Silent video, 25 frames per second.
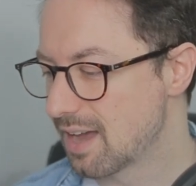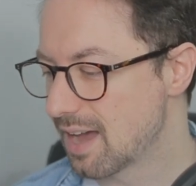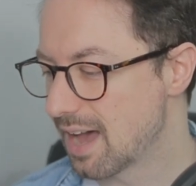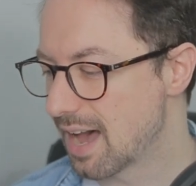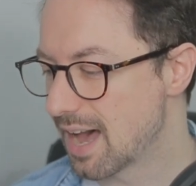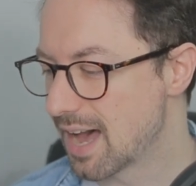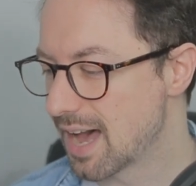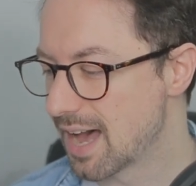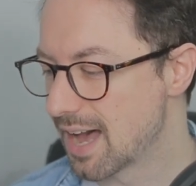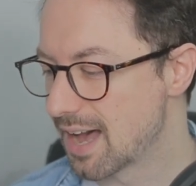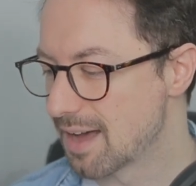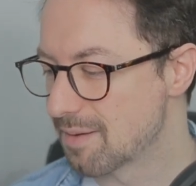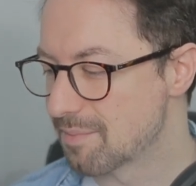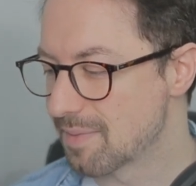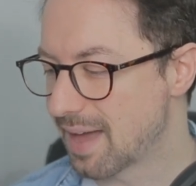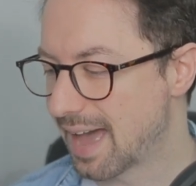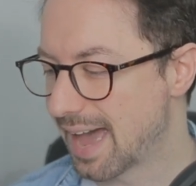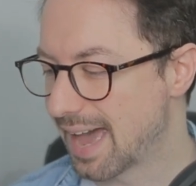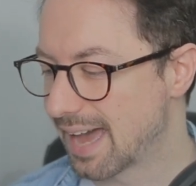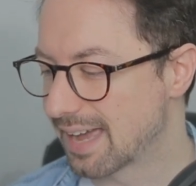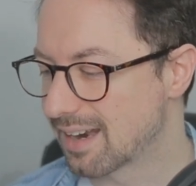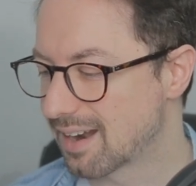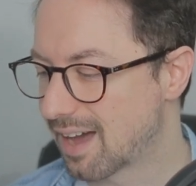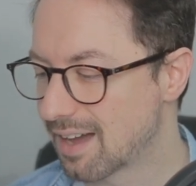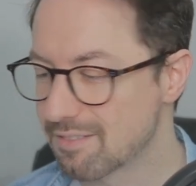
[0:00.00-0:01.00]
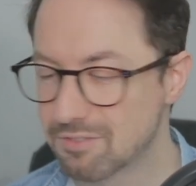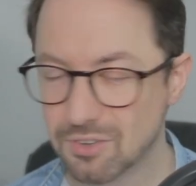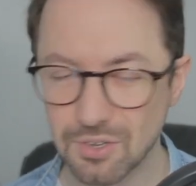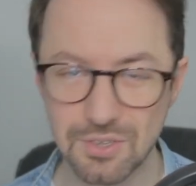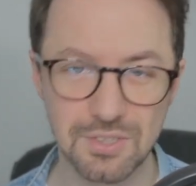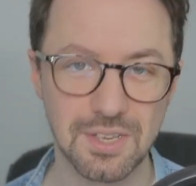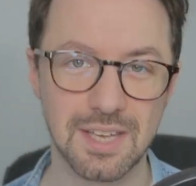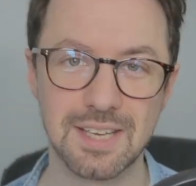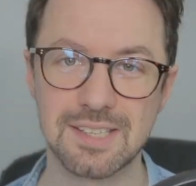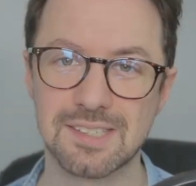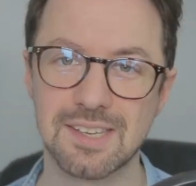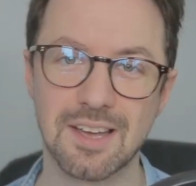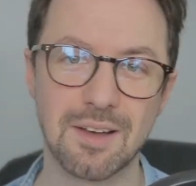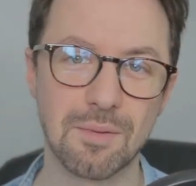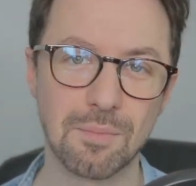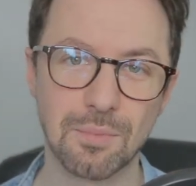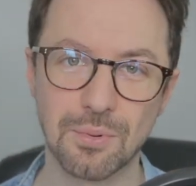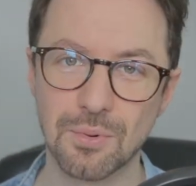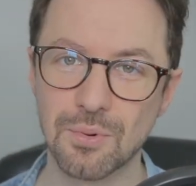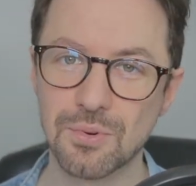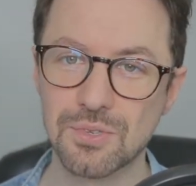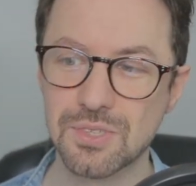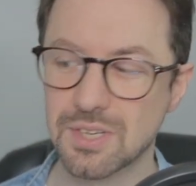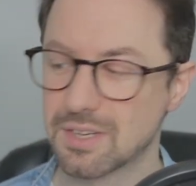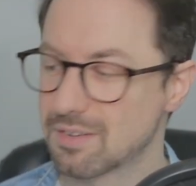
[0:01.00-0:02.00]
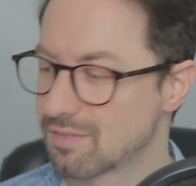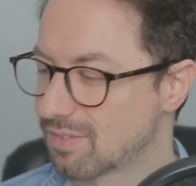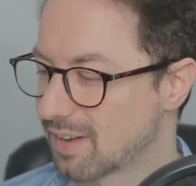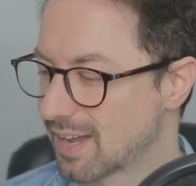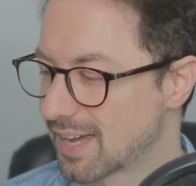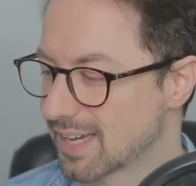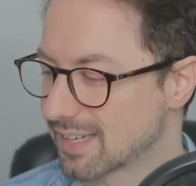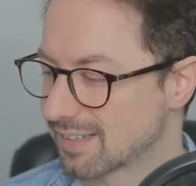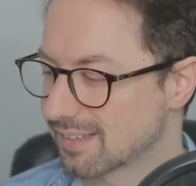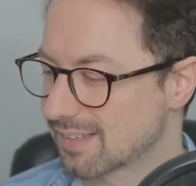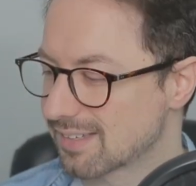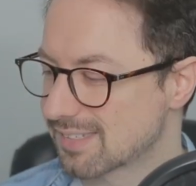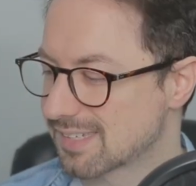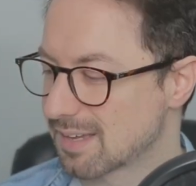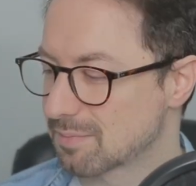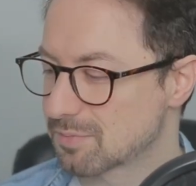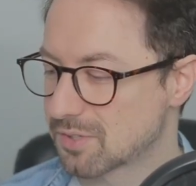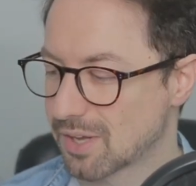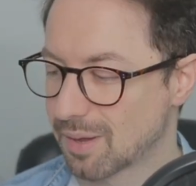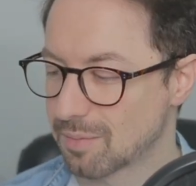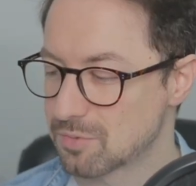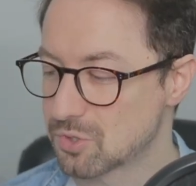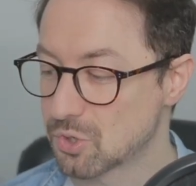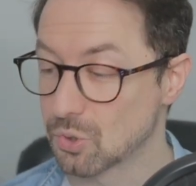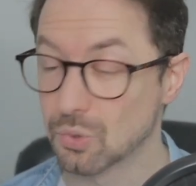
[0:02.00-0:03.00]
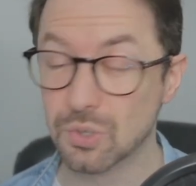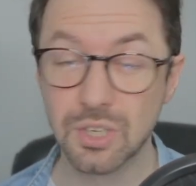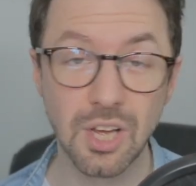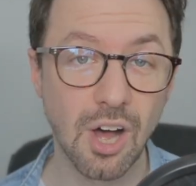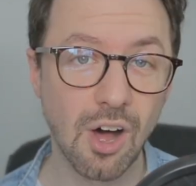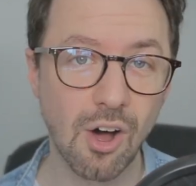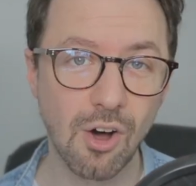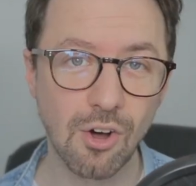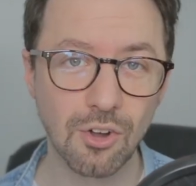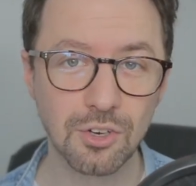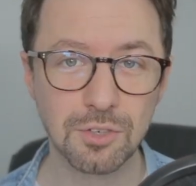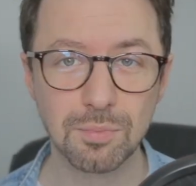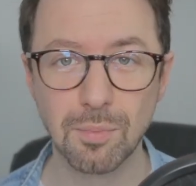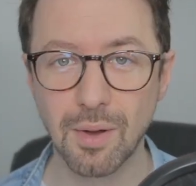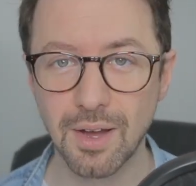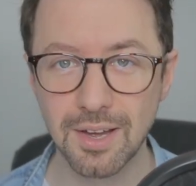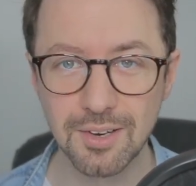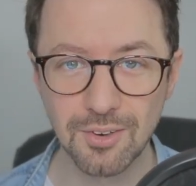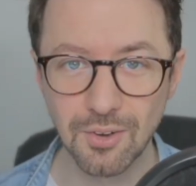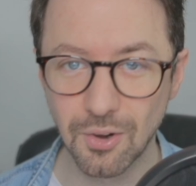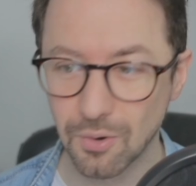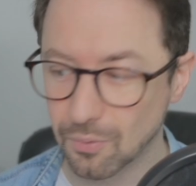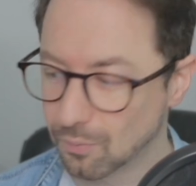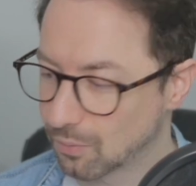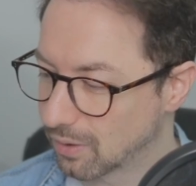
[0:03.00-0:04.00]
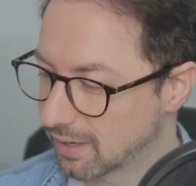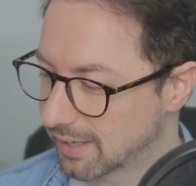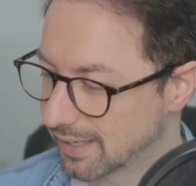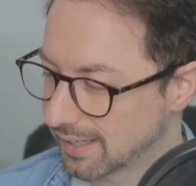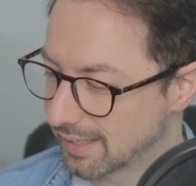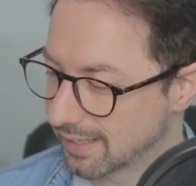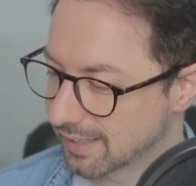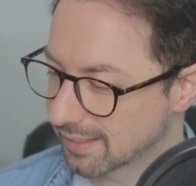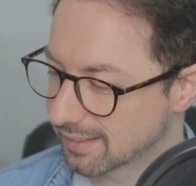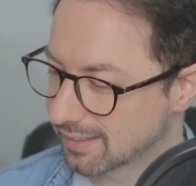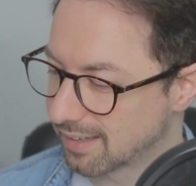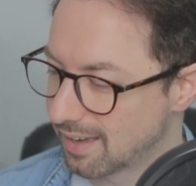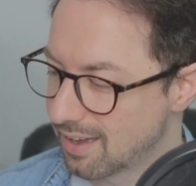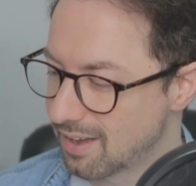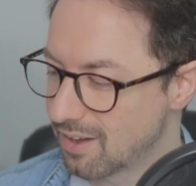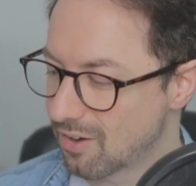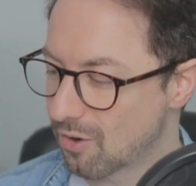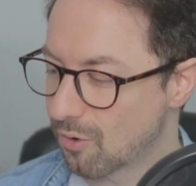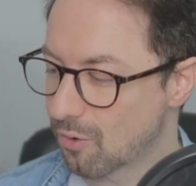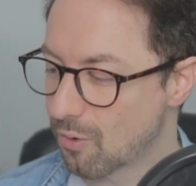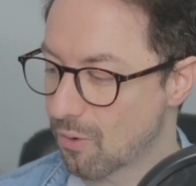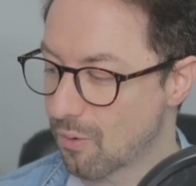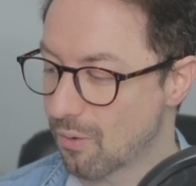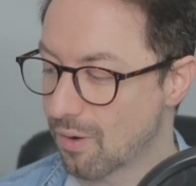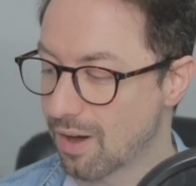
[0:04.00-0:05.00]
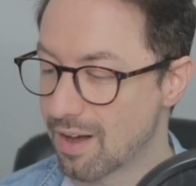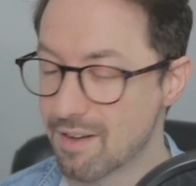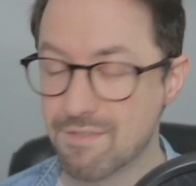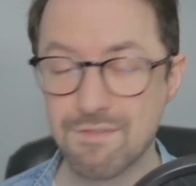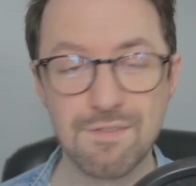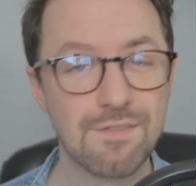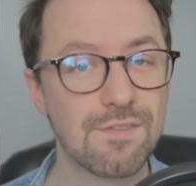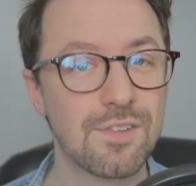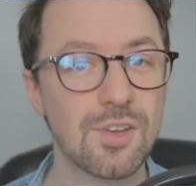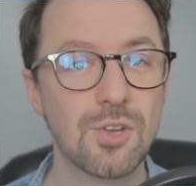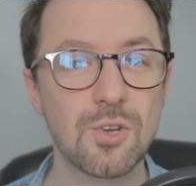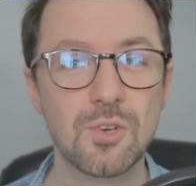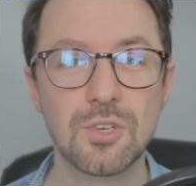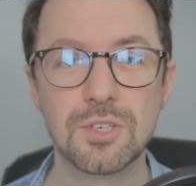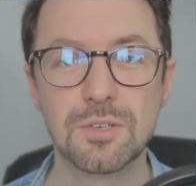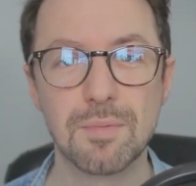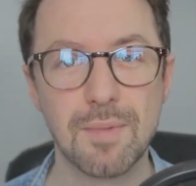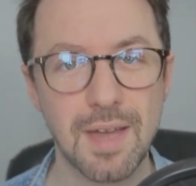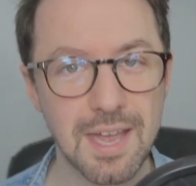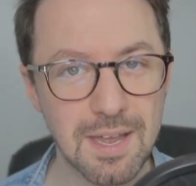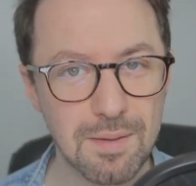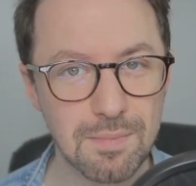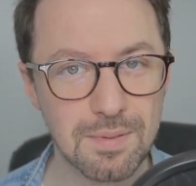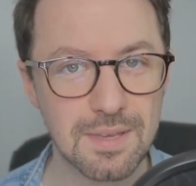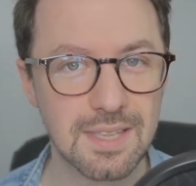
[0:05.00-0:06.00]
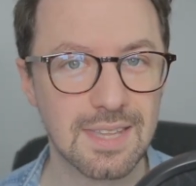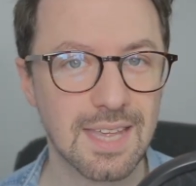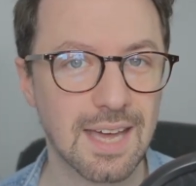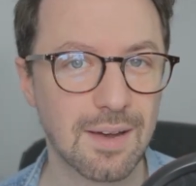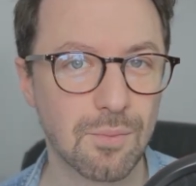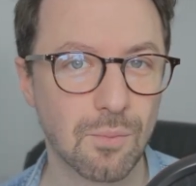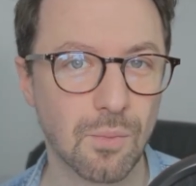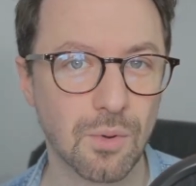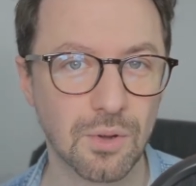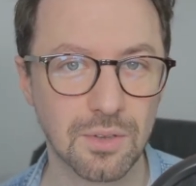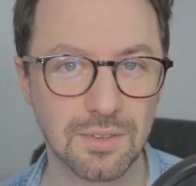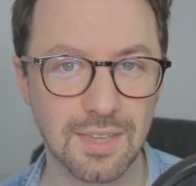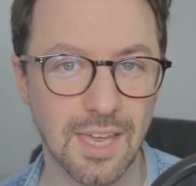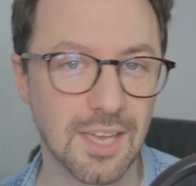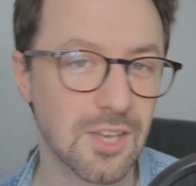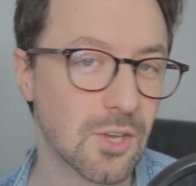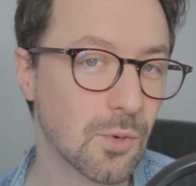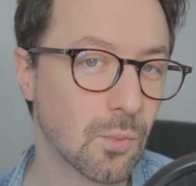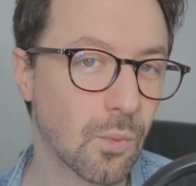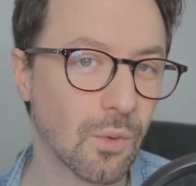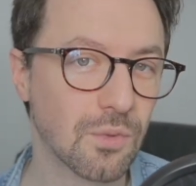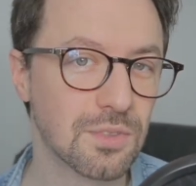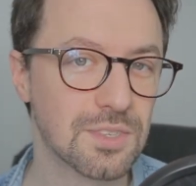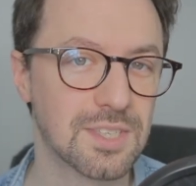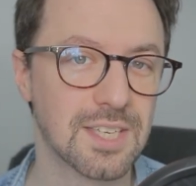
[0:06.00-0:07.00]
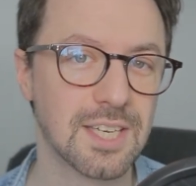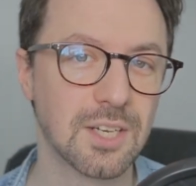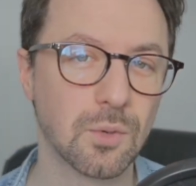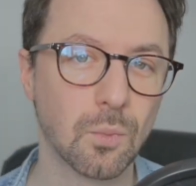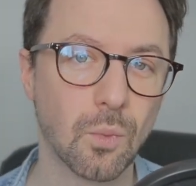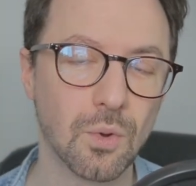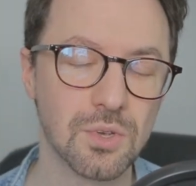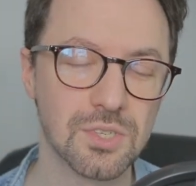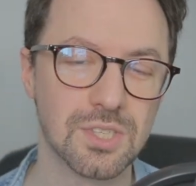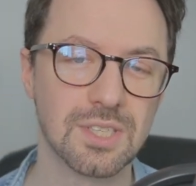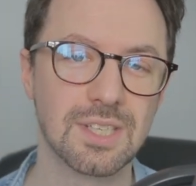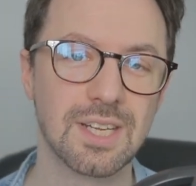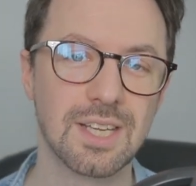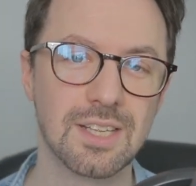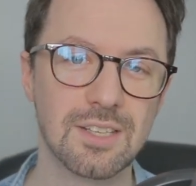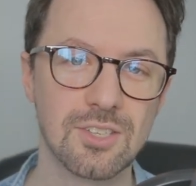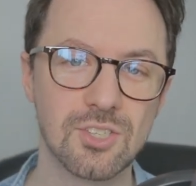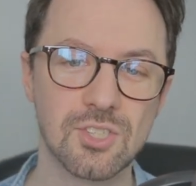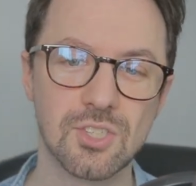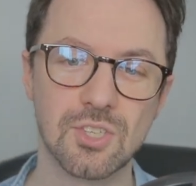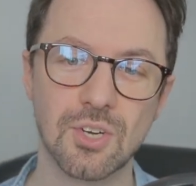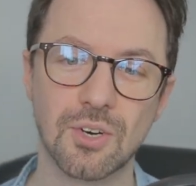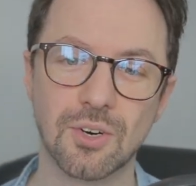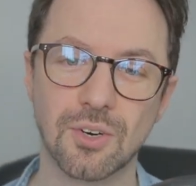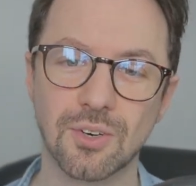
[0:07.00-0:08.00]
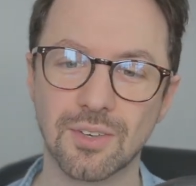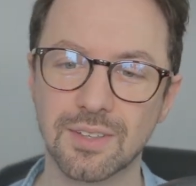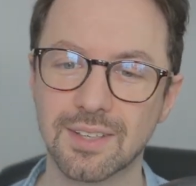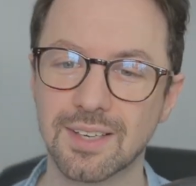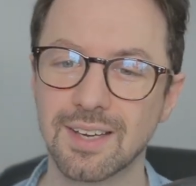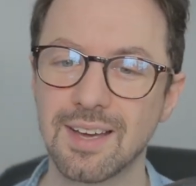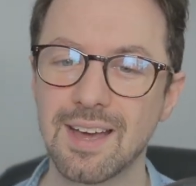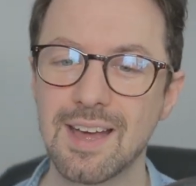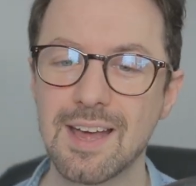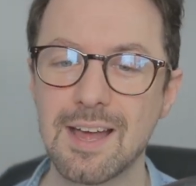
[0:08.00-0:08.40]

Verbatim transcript: Um, and I've got examples of like, sometimes your card might not work, or a food maybe that what that you wanted wasn't in stock.